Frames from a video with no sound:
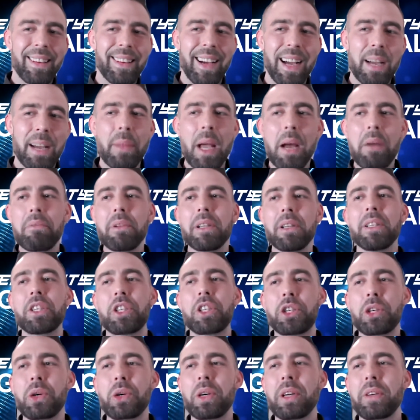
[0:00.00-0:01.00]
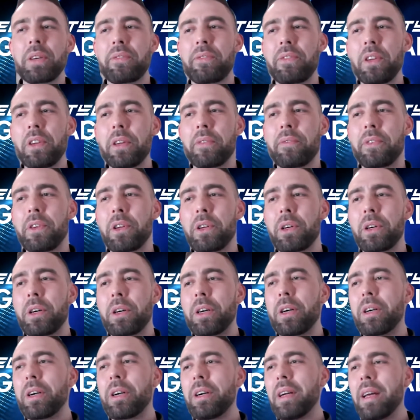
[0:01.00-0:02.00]
I'm not really sure
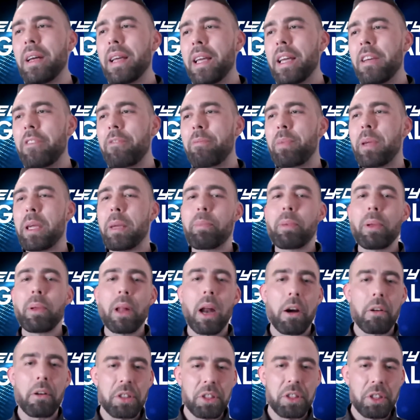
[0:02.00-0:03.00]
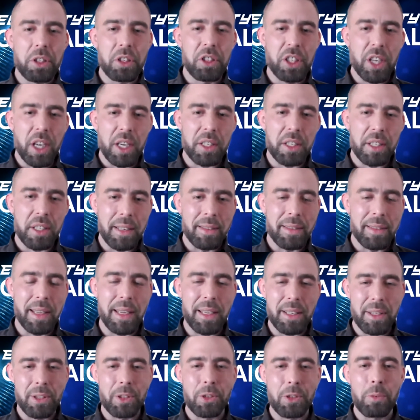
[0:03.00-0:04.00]
if people are suggesting
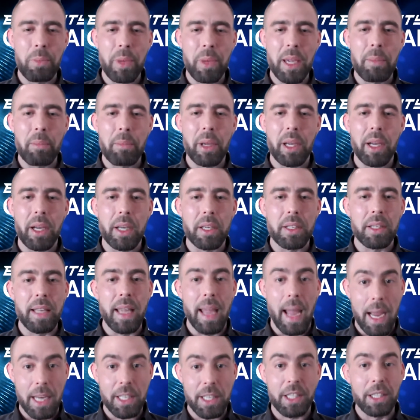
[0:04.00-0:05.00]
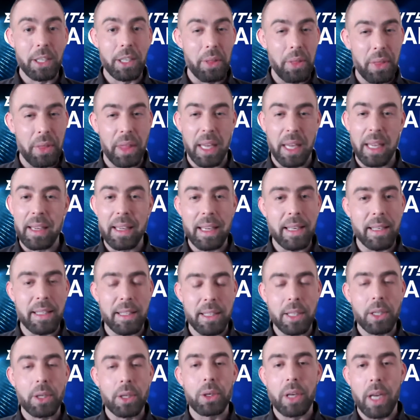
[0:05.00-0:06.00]
this to me because they actually think
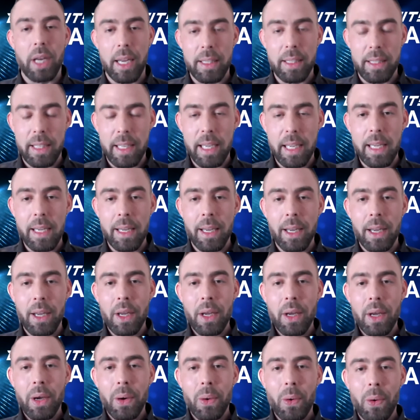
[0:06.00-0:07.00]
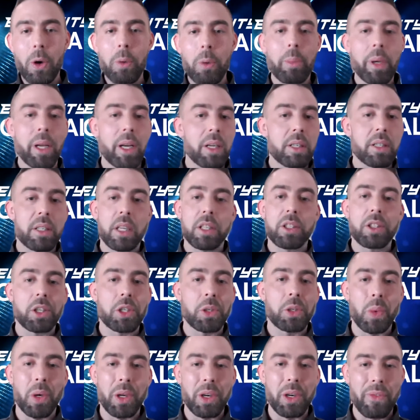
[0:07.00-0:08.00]
it's a good idea, or because they
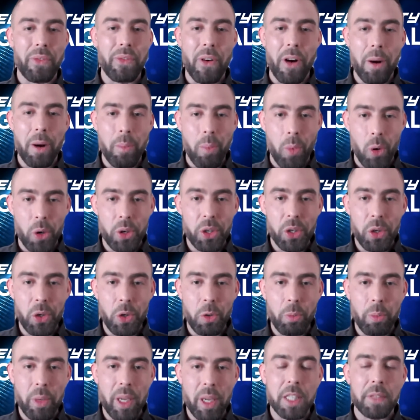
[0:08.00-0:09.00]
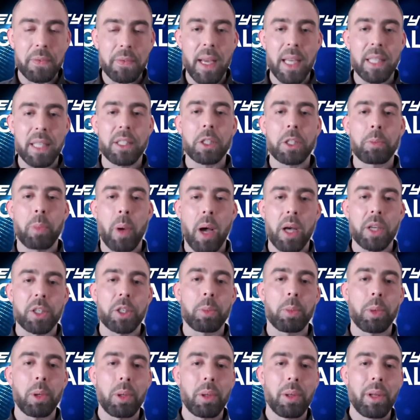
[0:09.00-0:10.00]
just want to farm more UME as fast as
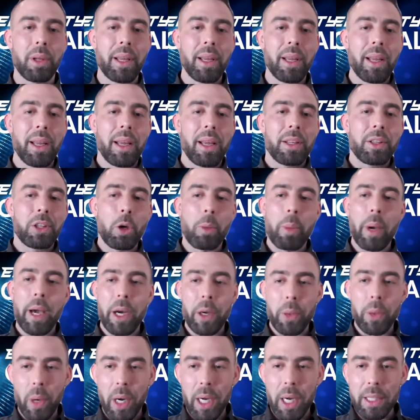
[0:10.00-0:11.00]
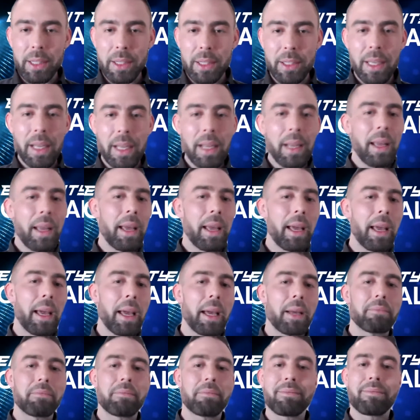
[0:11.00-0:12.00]
possible. No matter what,
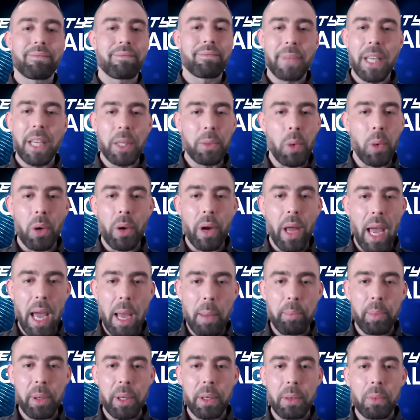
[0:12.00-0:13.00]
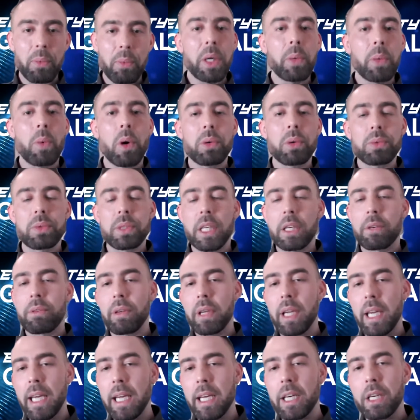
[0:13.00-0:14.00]
it won't happen. We won't
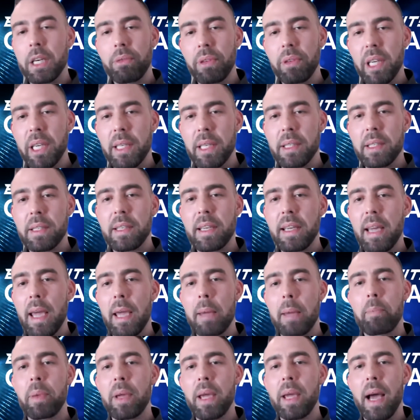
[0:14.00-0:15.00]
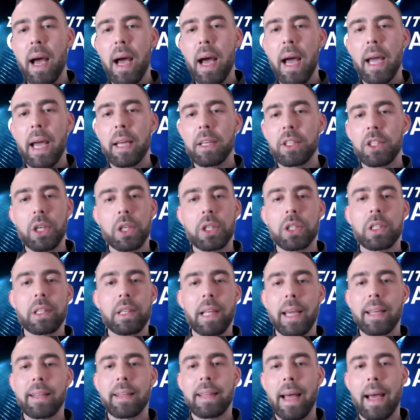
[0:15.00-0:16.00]
increase the API just
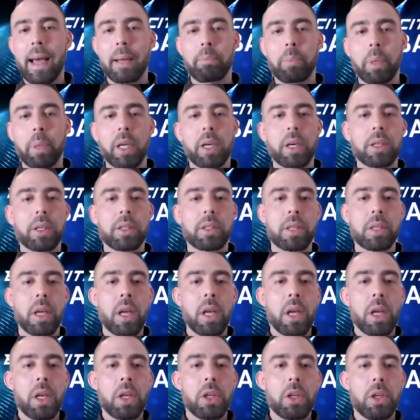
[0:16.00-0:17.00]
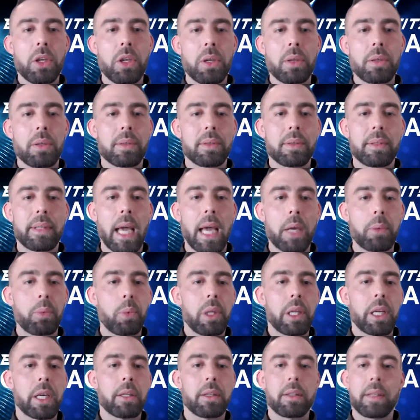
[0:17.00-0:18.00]
like that, because that
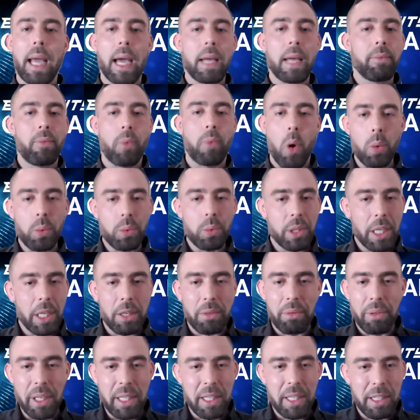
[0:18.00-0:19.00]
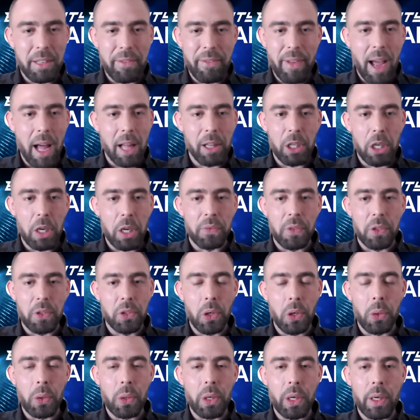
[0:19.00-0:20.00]
won't increase the value of the
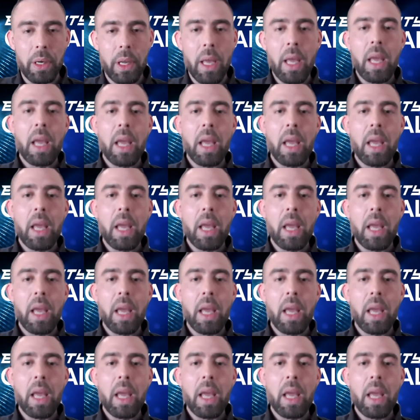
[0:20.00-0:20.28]
token.